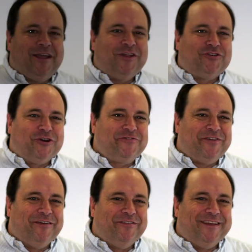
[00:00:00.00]
Hey, church
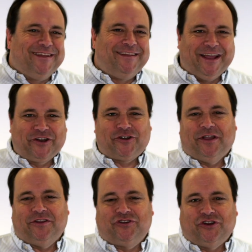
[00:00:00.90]
family, Dan
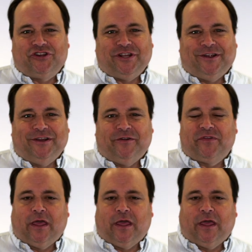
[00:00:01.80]
Crichton, church chair here,